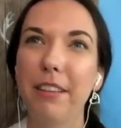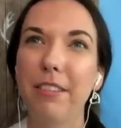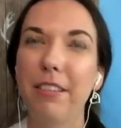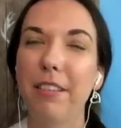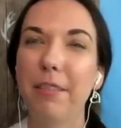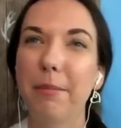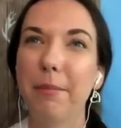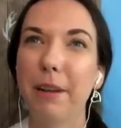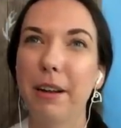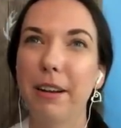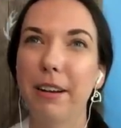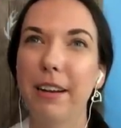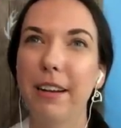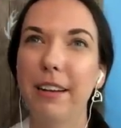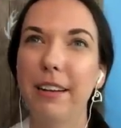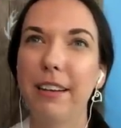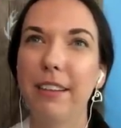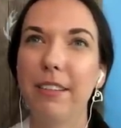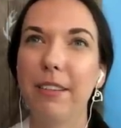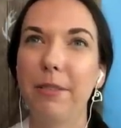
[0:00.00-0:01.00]
She's
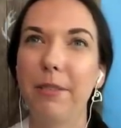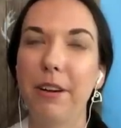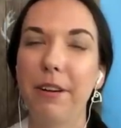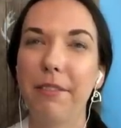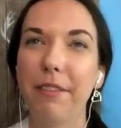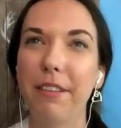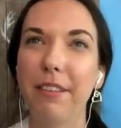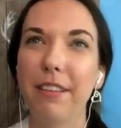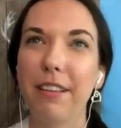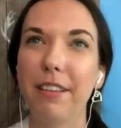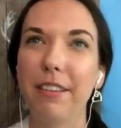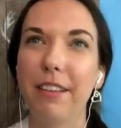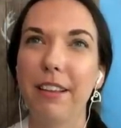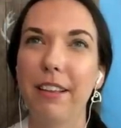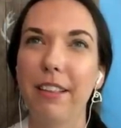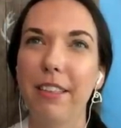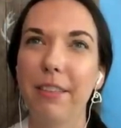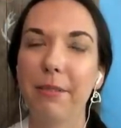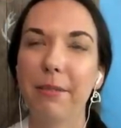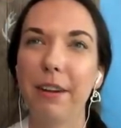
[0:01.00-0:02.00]
married, so obviously, it's the